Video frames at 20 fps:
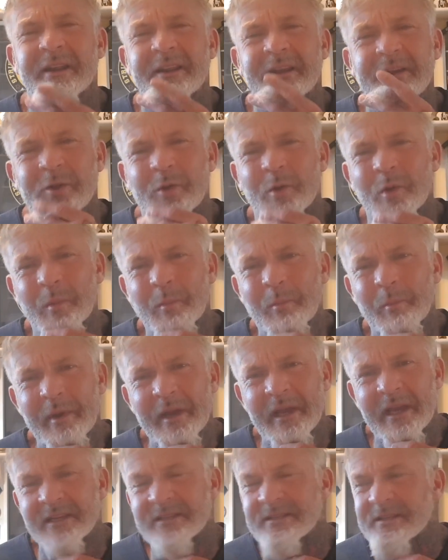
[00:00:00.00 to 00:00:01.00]
that you can
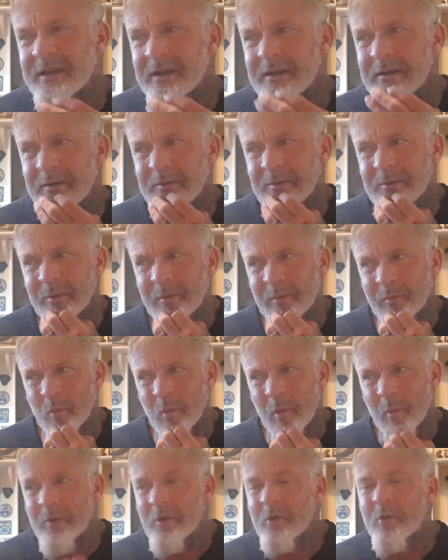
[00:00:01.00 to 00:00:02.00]
be. So
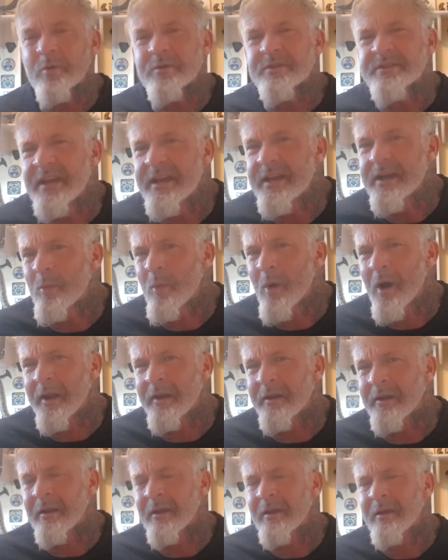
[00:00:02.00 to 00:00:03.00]
what we call tier
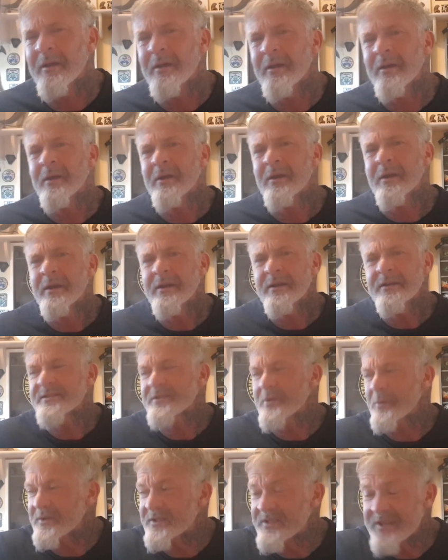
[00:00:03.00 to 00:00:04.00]
1.
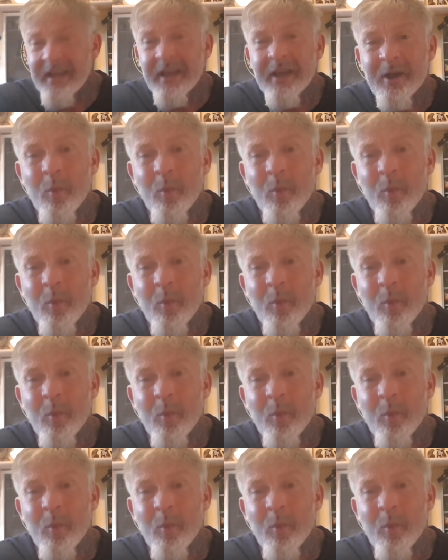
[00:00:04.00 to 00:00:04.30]
So a tier